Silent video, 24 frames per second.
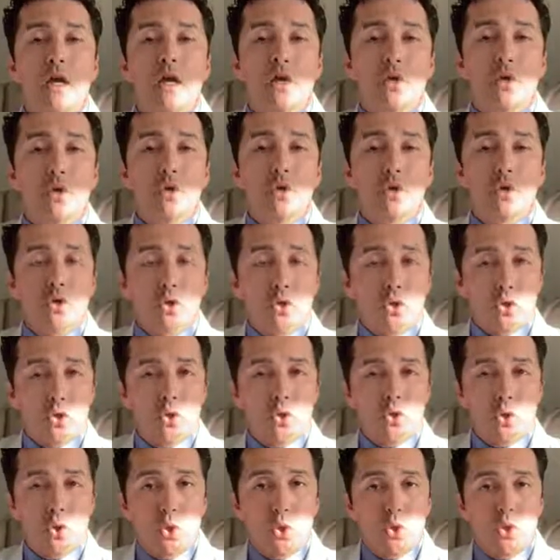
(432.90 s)
in order to
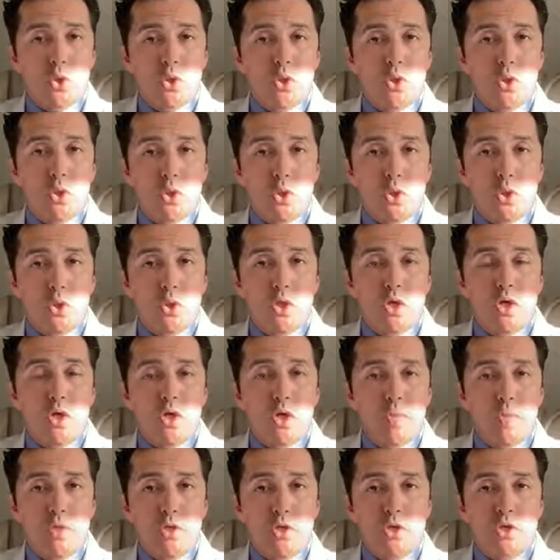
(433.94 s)
control your
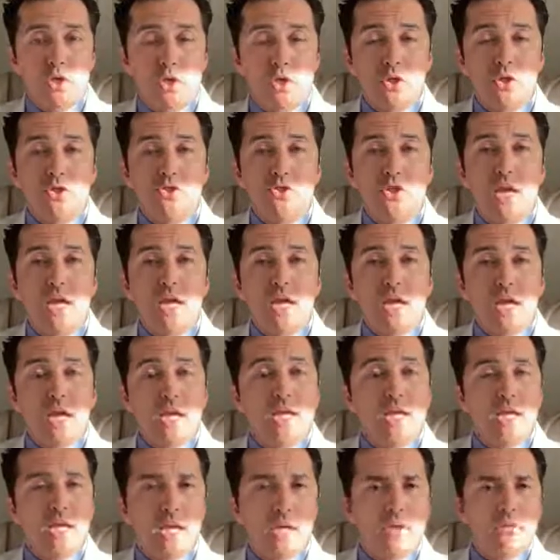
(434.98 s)
blood sugars.
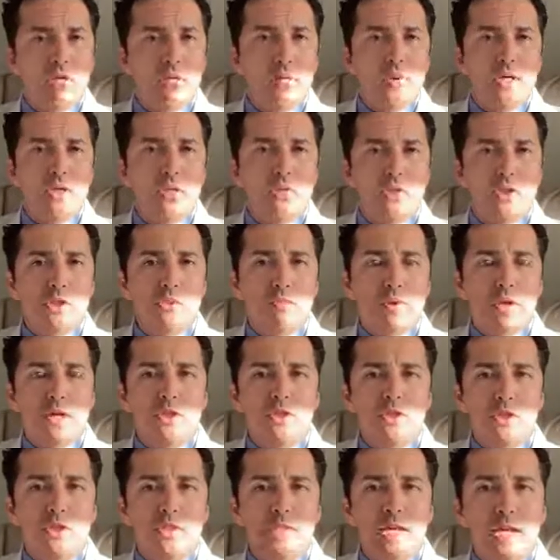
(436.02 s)
And not everybody
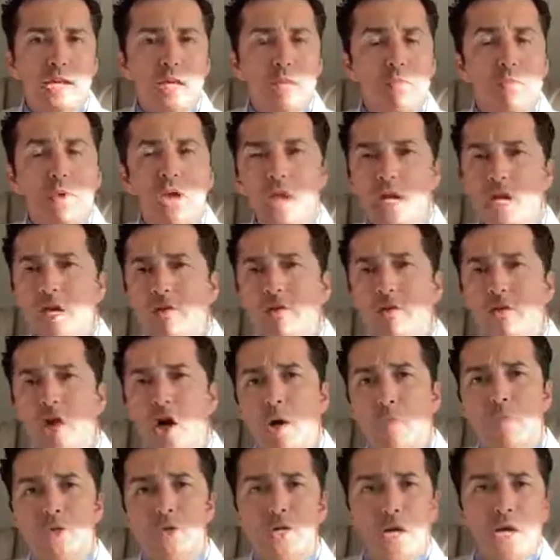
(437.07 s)
responds the same. If your
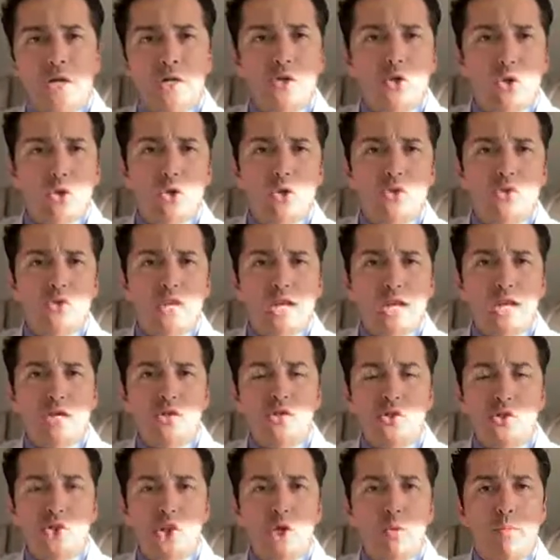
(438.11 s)
appetite goes down
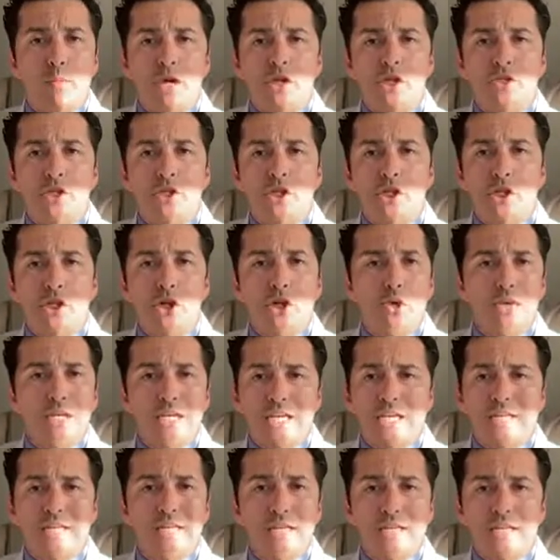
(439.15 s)
so much that you don't
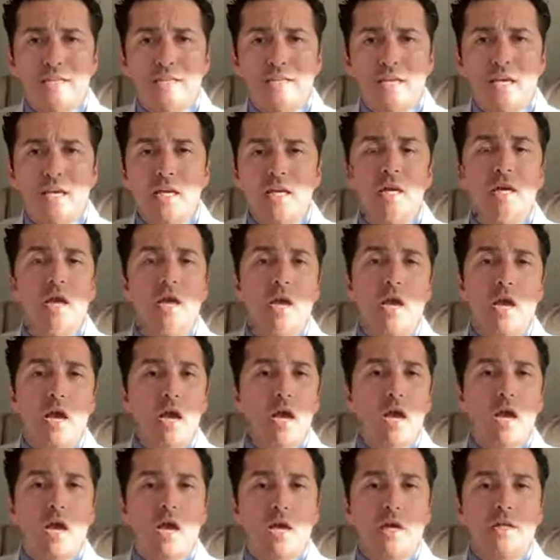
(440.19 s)
eat anything,
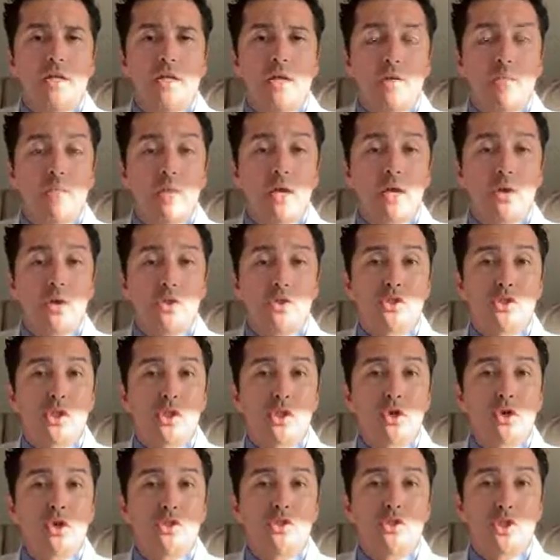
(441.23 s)
that may also
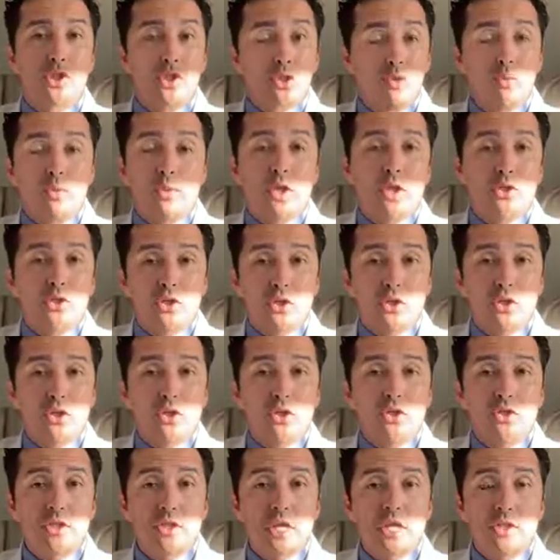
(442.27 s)
cause low blood
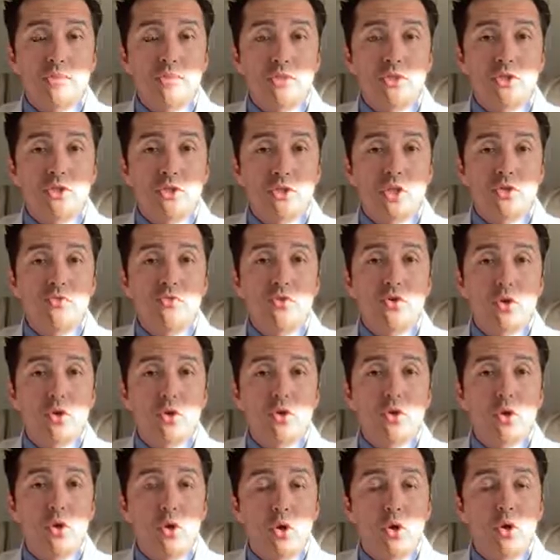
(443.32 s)
sugars, especially if you're
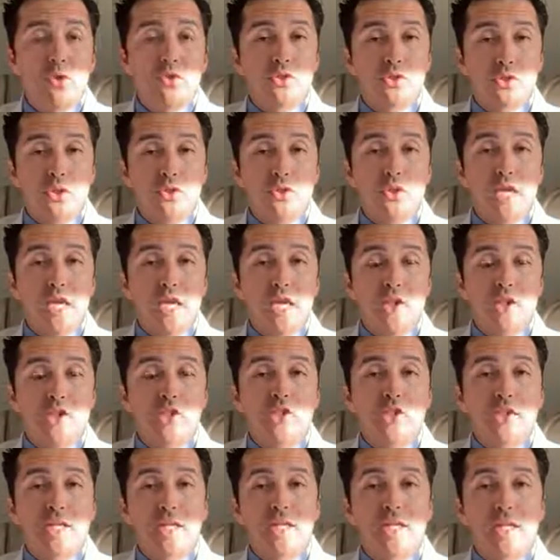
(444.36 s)
on certain
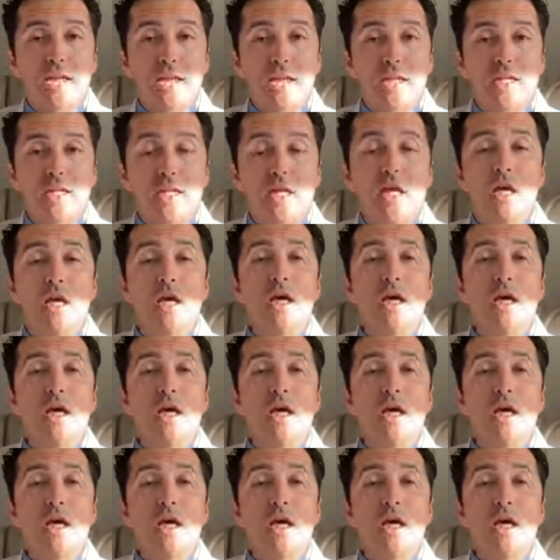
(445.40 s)
agents that can